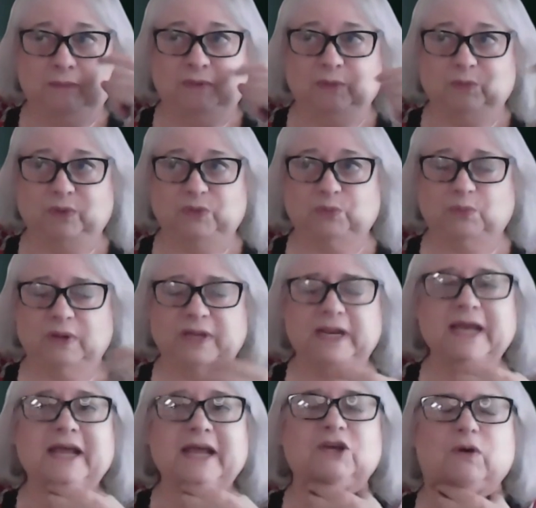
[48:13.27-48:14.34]
and with one
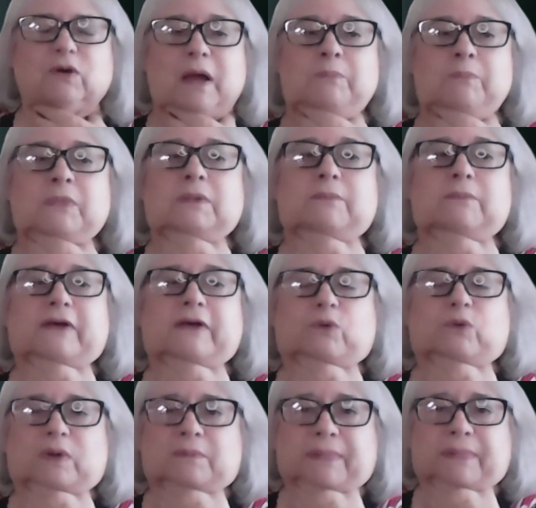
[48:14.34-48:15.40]
hand grabbed me by the
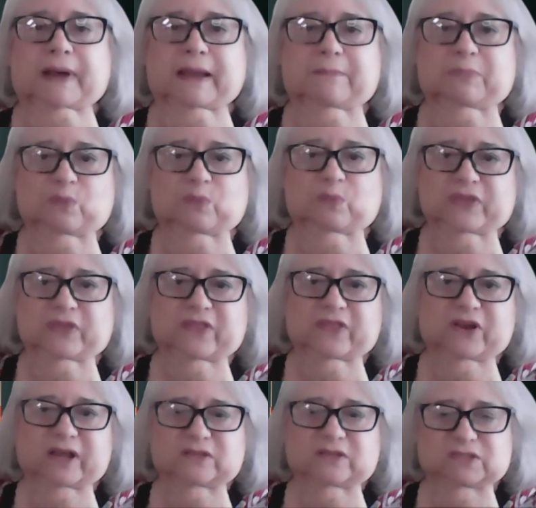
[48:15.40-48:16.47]
windpipe and with the other
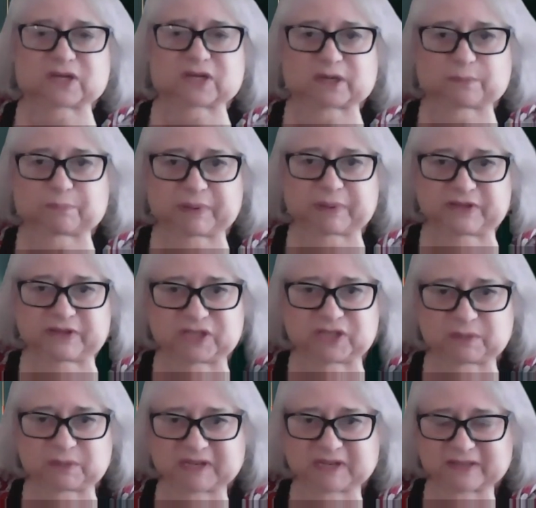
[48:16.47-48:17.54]
hand started
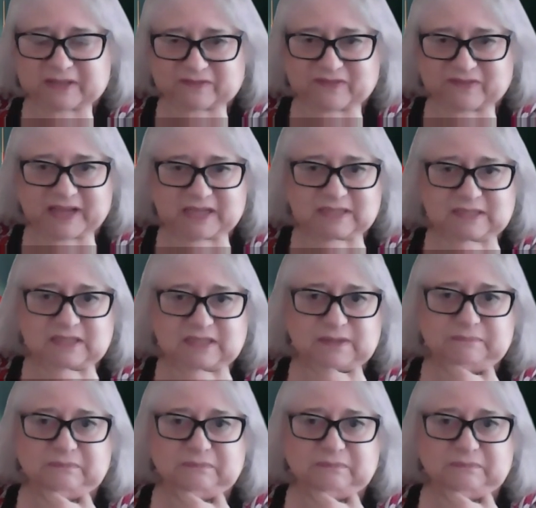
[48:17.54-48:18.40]
punching me in the face.